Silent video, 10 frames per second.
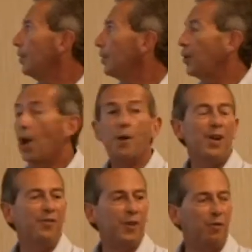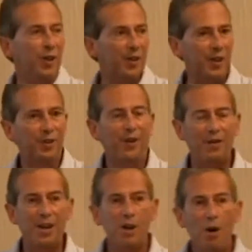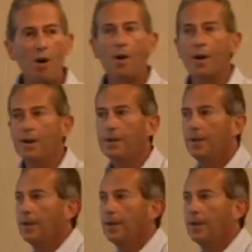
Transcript: So if the risk is very high,